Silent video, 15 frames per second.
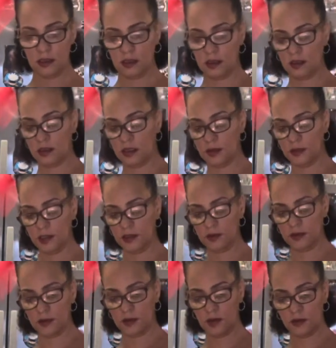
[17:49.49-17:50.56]
I'm going
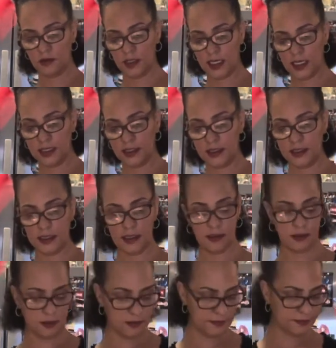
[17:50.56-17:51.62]
to throw that in
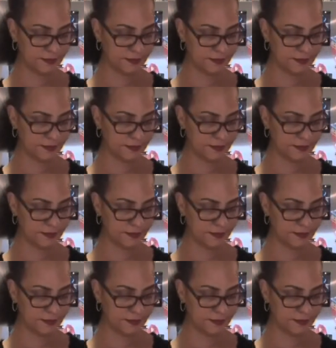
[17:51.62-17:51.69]
there.